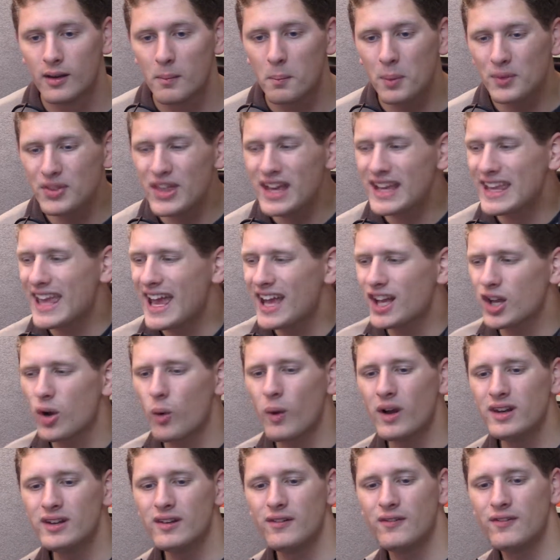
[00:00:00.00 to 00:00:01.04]
But they can't go
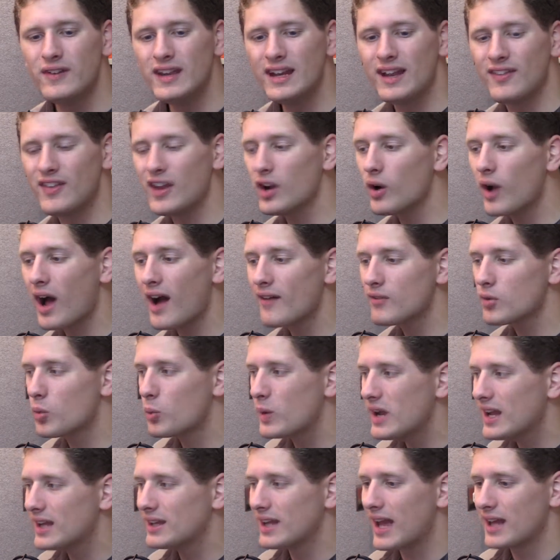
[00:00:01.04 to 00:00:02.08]
undefeated. They don't have a
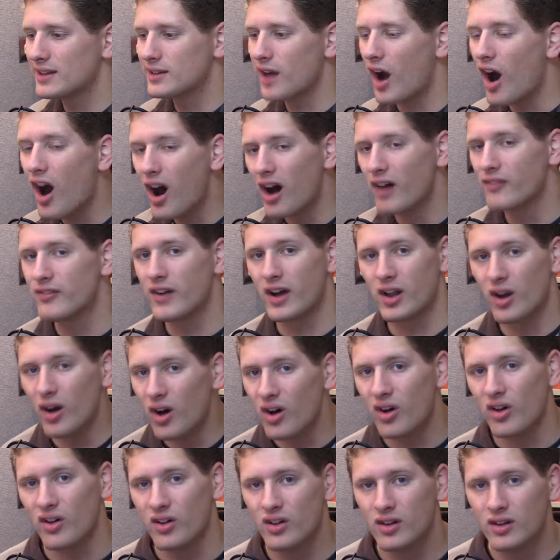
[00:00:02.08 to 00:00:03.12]
week off at
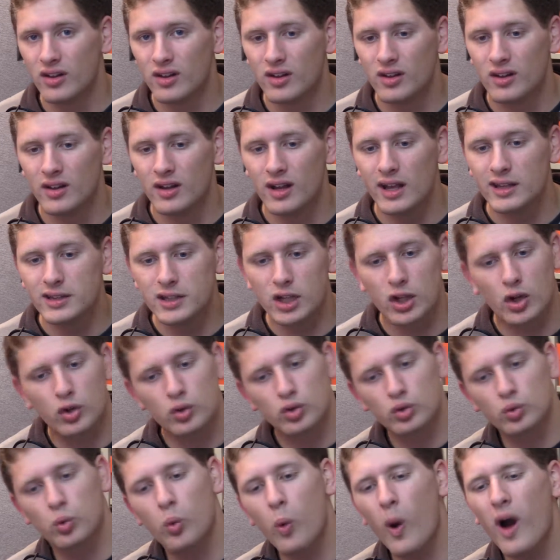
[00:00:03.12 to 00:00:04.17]
all. It's a
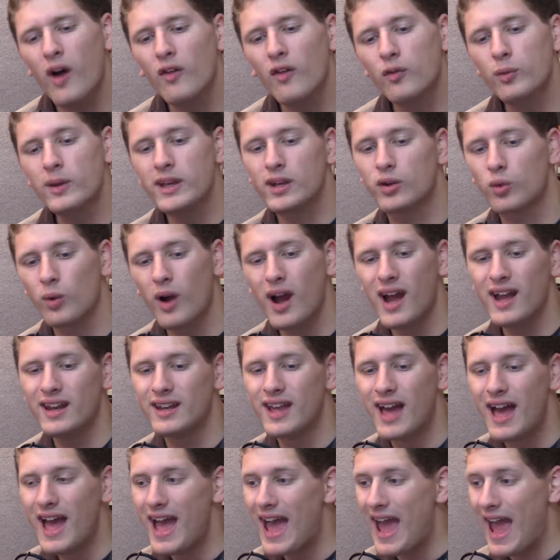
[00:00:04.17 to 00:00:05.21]
12-week grind.
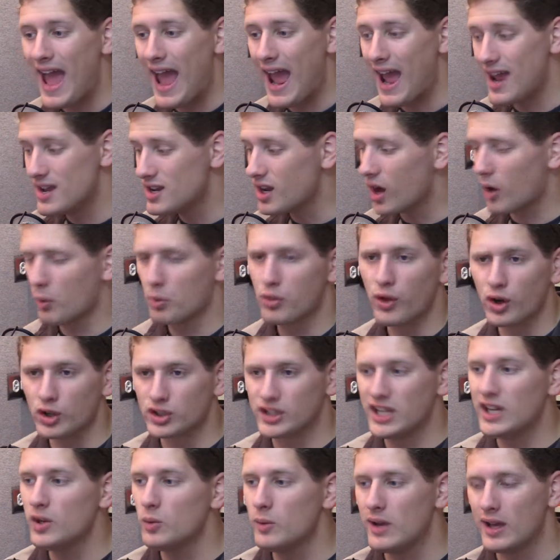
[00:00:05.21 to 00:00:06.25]
No,
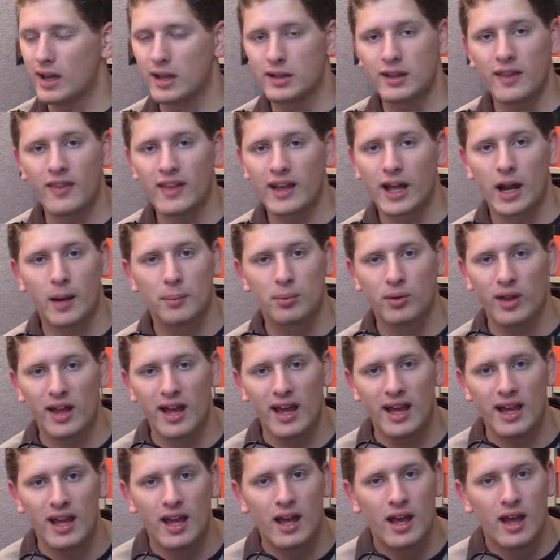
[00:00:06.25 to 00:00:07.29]
13-week, because then they got to
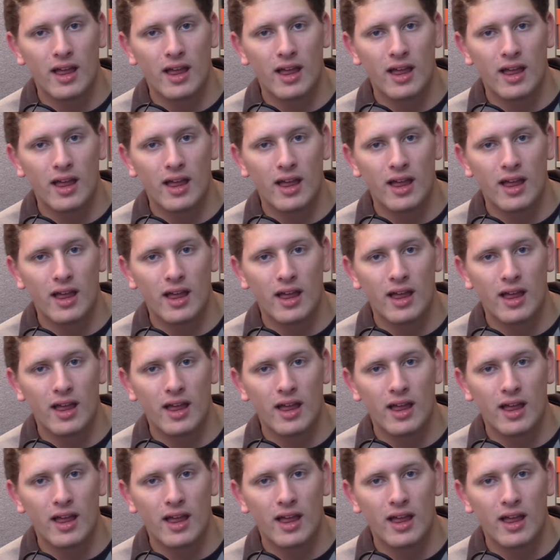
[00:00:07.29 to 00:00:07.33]
play